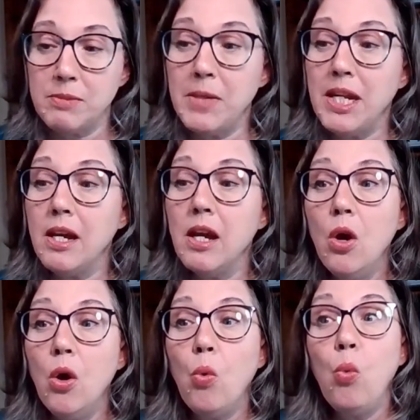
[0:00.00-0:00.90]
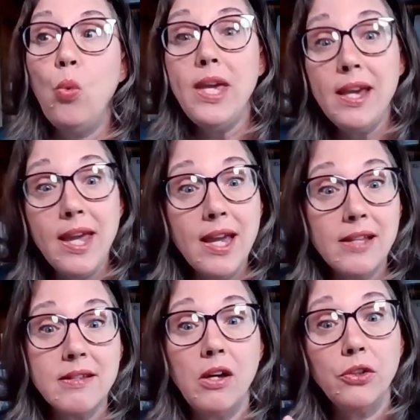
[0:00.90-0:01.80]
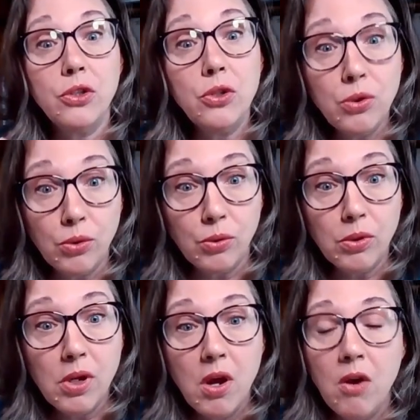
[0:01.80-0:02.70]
Meaning we can't tell you